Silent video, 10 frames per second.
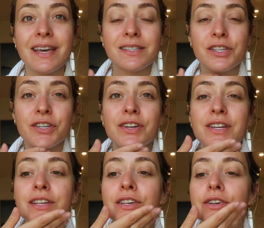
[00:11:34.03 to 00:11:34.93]
thick, so you don't
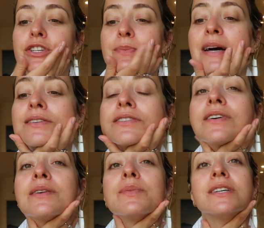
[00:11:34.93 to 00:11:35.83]
need a huge amount of
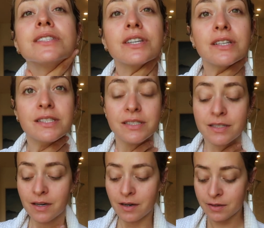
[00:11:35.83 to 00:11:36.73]
it, but it's just,
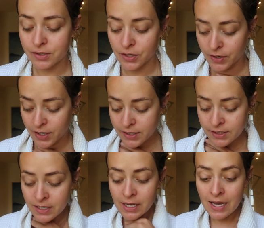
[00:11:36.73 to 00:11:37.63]
oh, so nice.
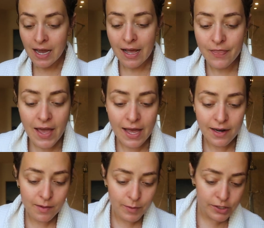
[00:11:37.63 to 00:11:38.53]
And
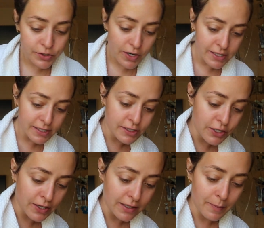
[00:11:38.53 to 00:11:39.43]
then I'm gonna try this
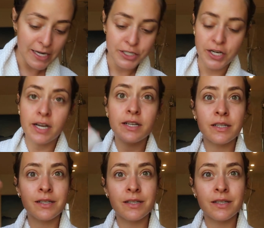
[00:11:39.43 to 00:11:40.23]
new little badger.